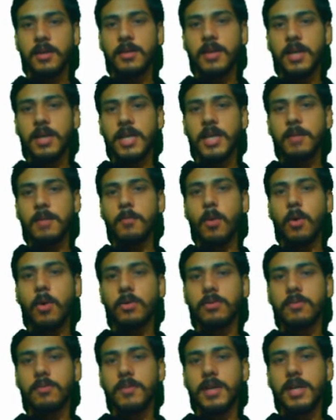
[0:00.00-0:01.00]
in the green
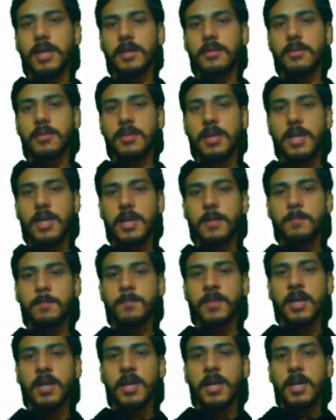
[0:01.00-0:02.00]
box we can
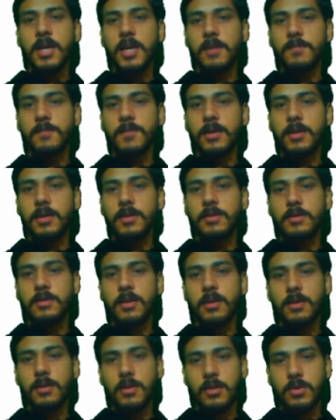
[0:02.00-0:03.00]
see if
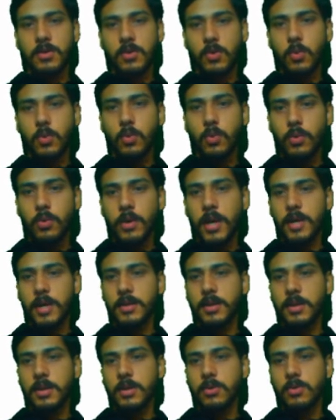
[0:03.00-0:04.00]
condition is true,
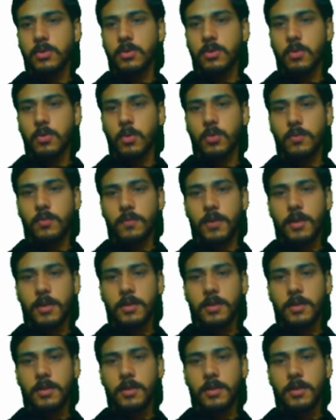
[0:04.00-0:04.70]
execute code